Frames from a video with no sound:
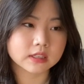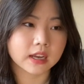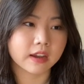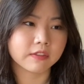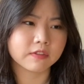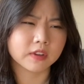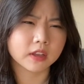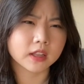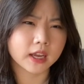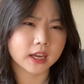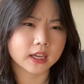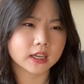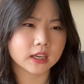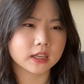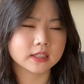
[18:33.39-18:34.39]
I feel
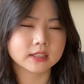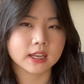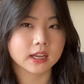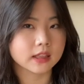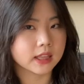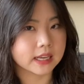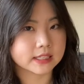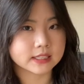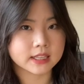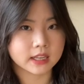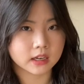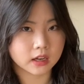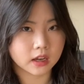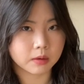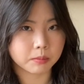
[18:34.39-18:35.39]
like it's like less than
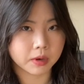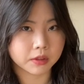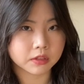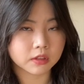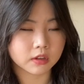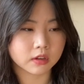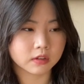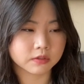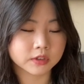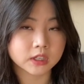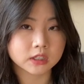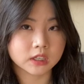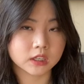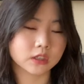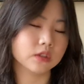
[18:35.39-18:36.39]
a month of
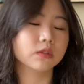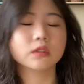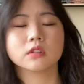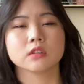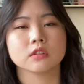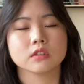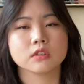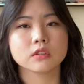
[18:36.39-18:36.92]
continual,